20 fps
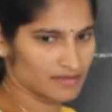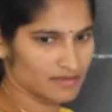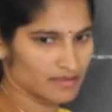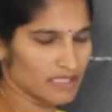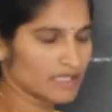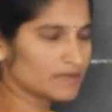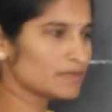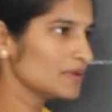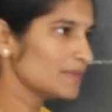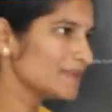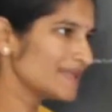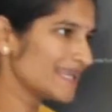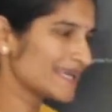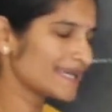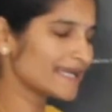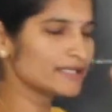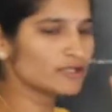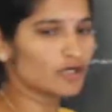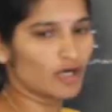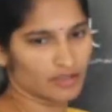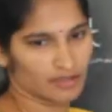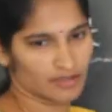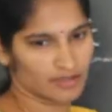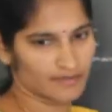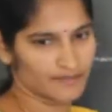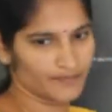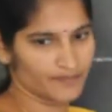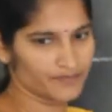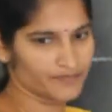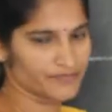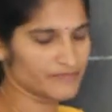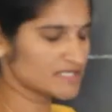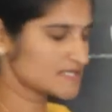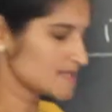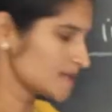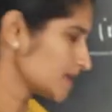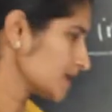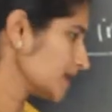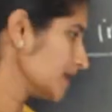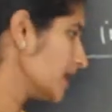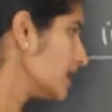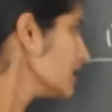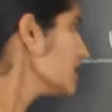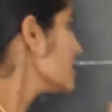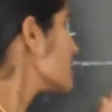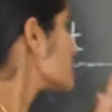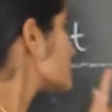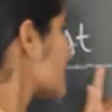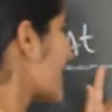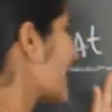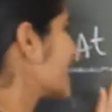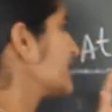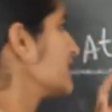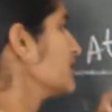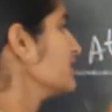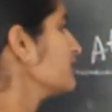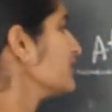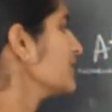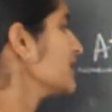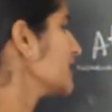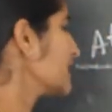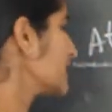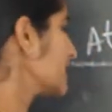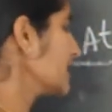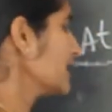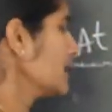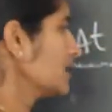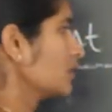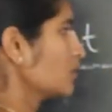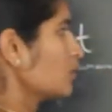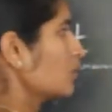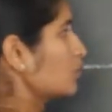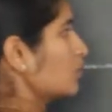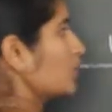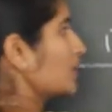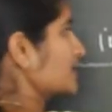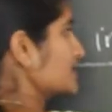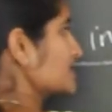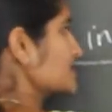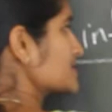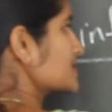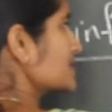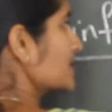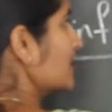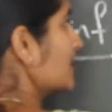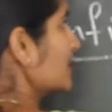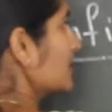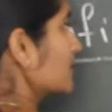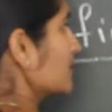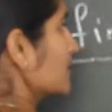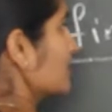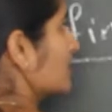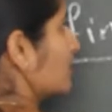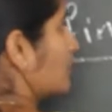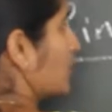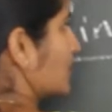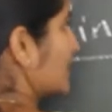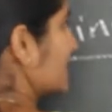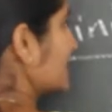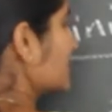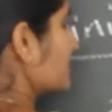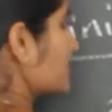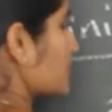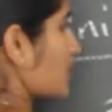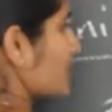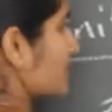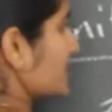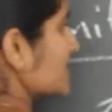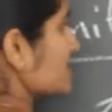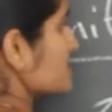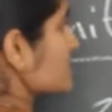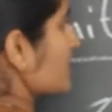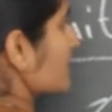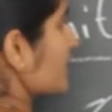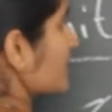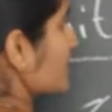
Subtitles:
It will be like a dot. Is it clear? So at infinity, what are the properties of